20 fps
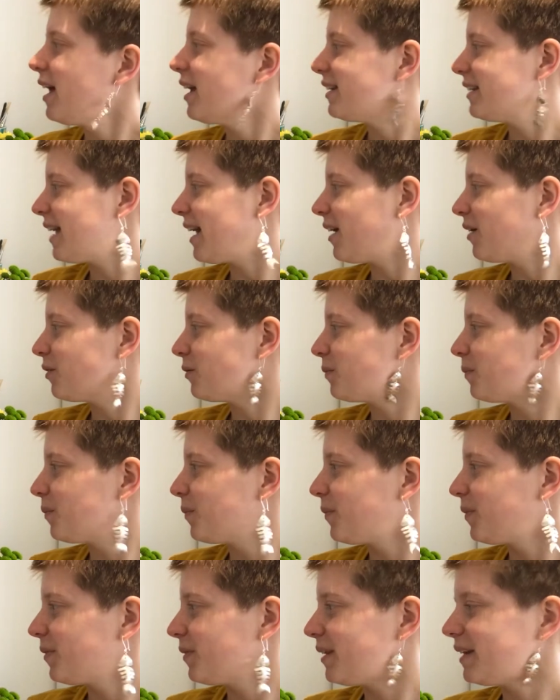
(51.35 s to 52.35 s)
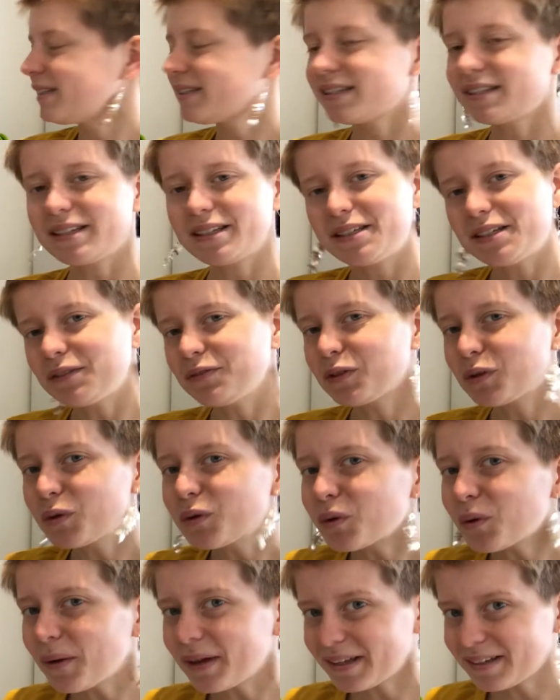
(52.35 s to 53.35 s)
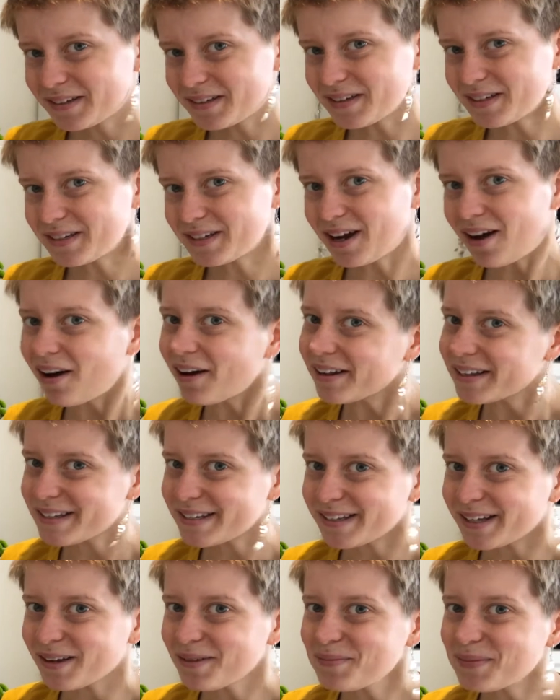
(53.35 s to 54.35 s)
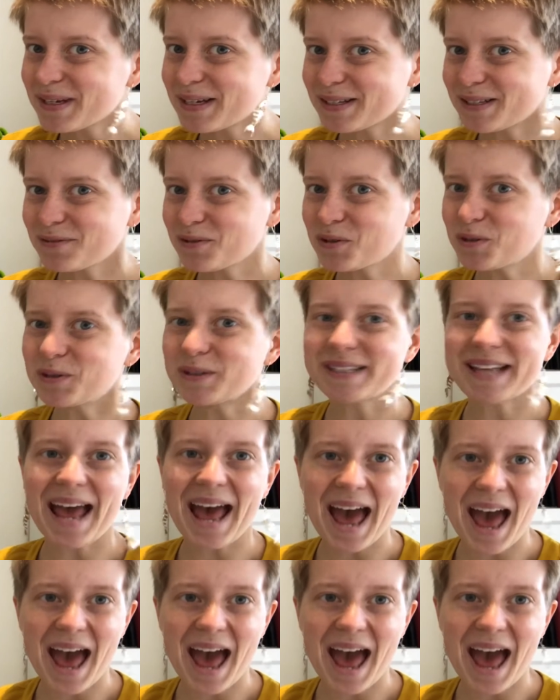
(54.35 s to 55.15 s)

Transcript: Now, this is a difficult question to answer because, of course,